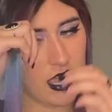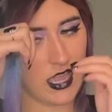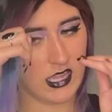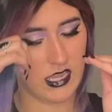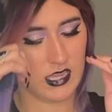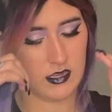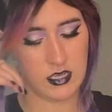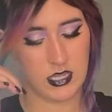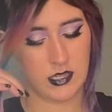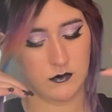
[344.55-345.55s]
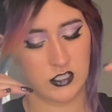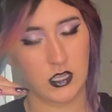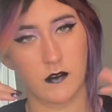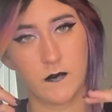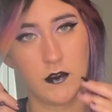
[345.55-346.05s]
And I'm just
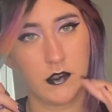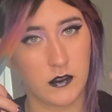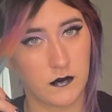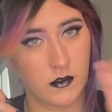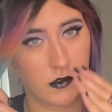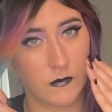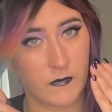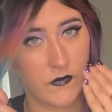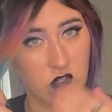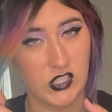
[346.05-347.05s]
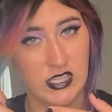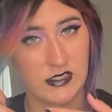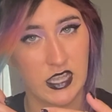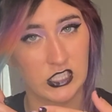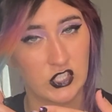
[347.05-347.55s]
gonna fully
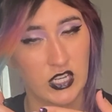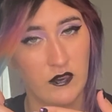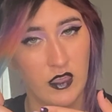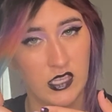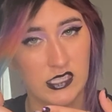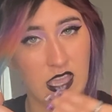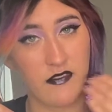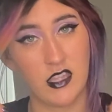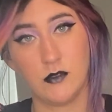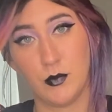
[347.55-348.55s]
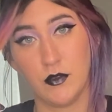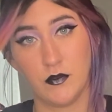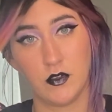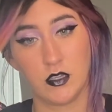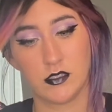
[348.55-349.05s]
saturate this and then put
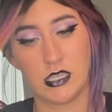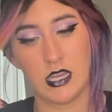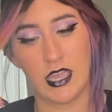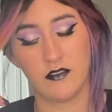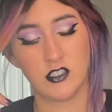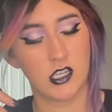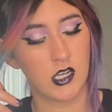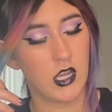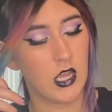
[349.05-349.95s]
foils in after,